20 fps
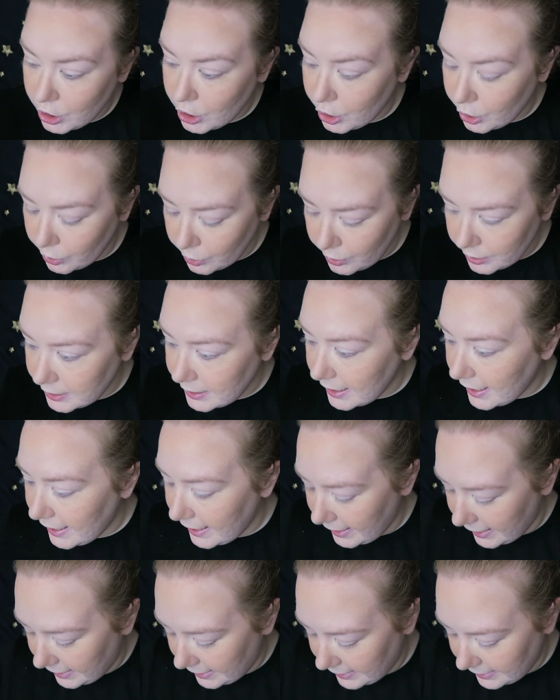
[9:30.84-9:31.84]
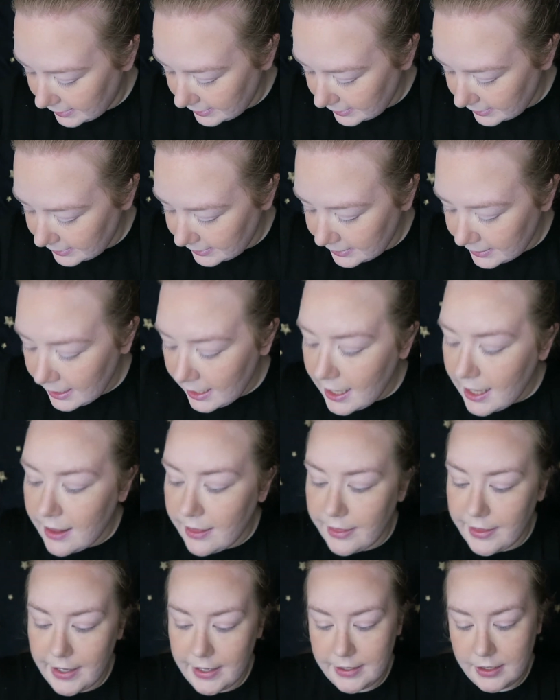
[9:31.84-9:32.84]
use is
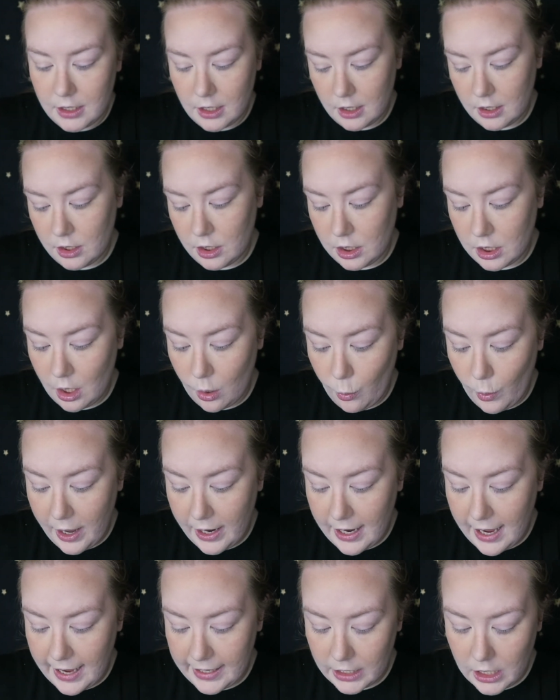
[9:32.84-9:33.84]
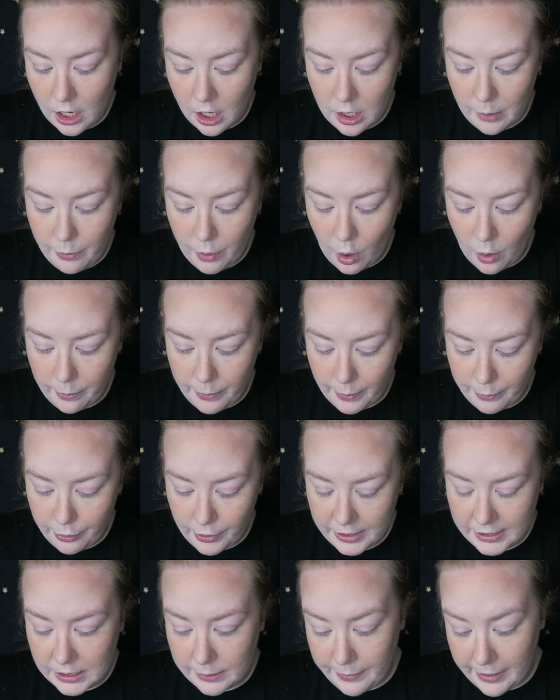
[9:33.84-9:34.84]
this Zoella and Colourpop
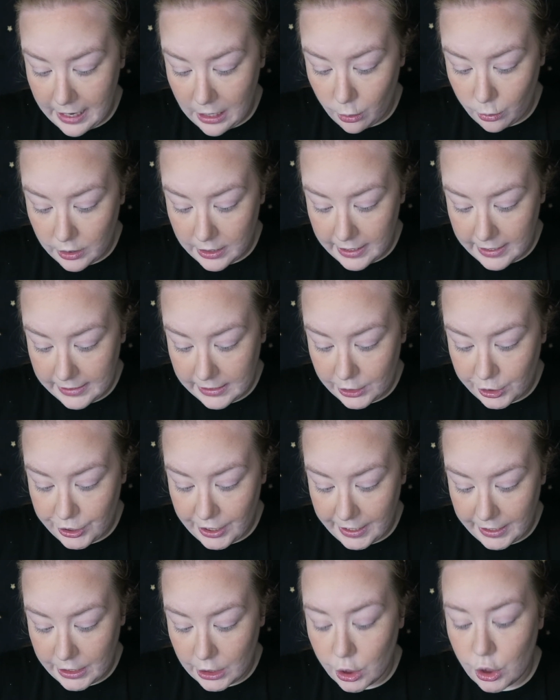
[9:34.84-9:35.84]
pressed powder in the shade